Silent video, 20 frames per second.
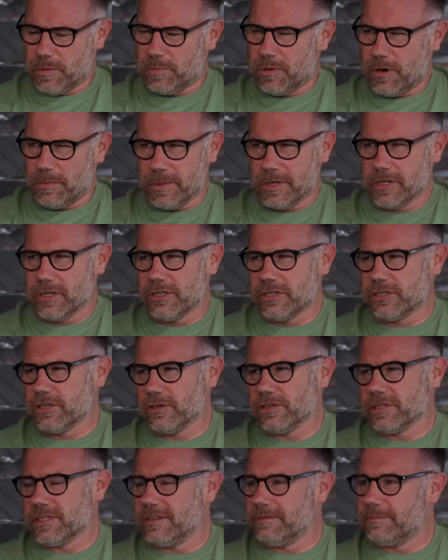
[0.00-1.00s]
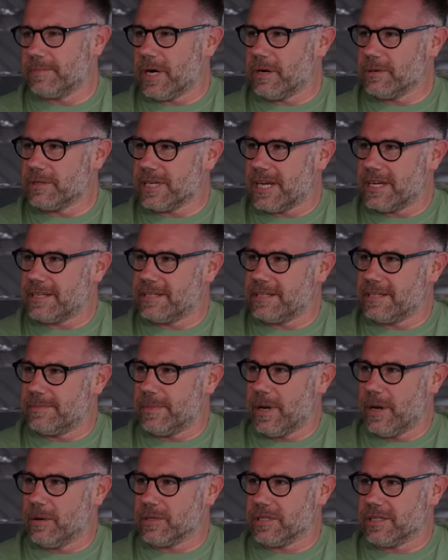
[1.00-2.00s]
proper consultative process as
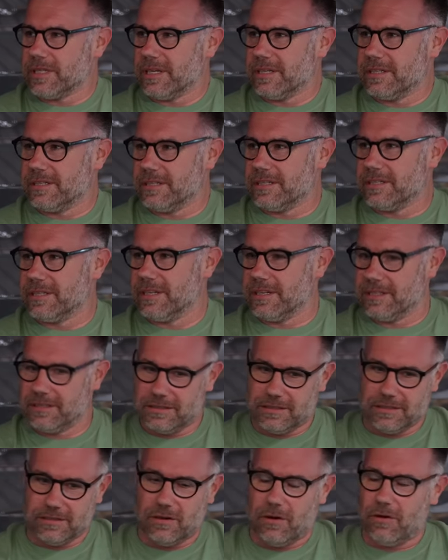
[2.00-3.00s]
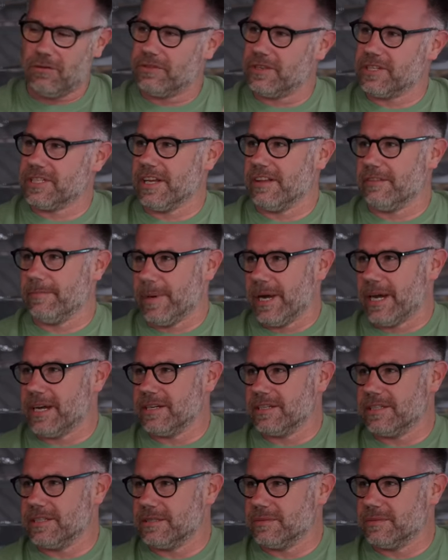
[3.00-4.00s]
opposed to just your off-the-shelf packages?